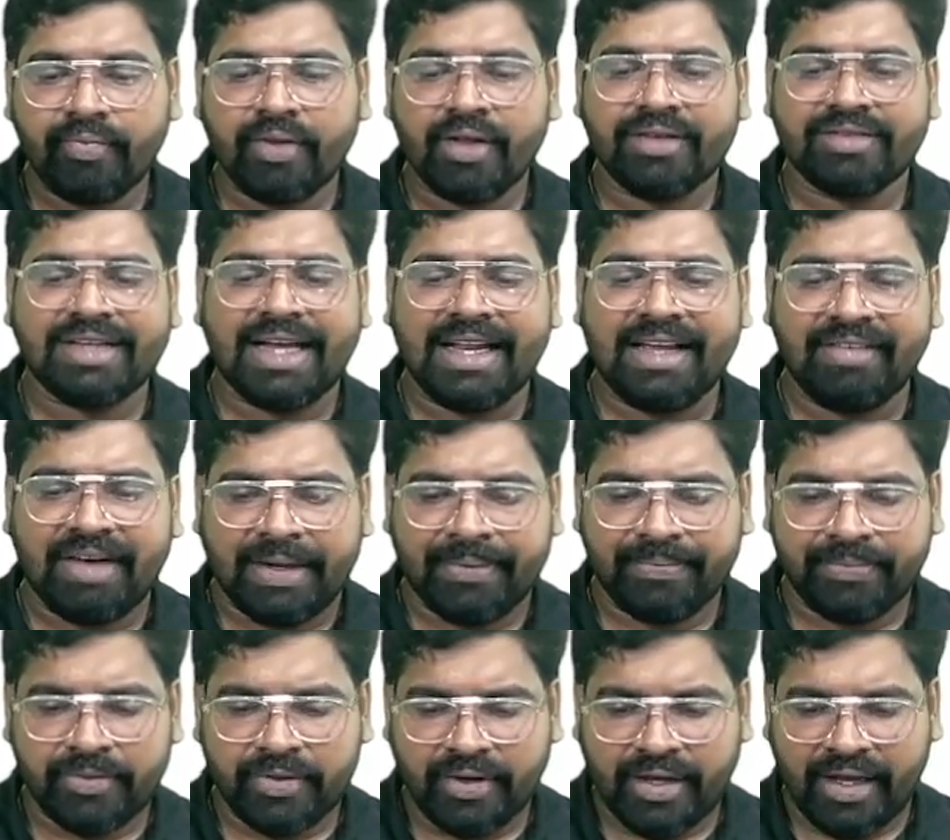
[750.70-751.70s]
saliva.
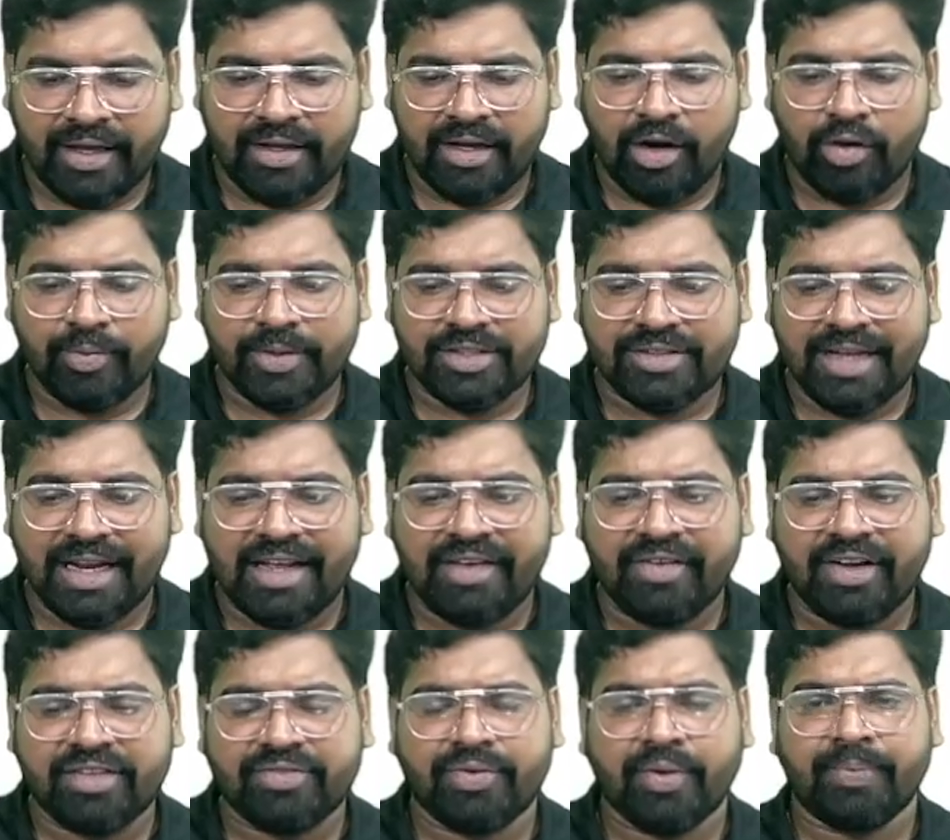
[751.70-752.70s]
Okay, how much saliva
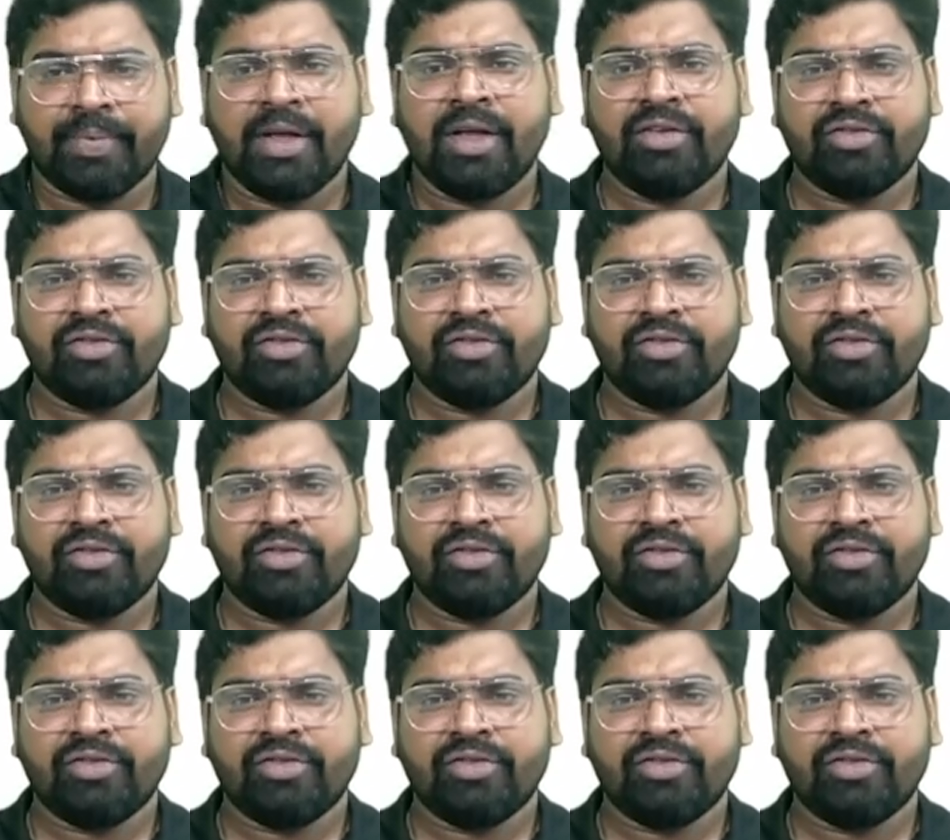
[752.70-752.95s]
is formed.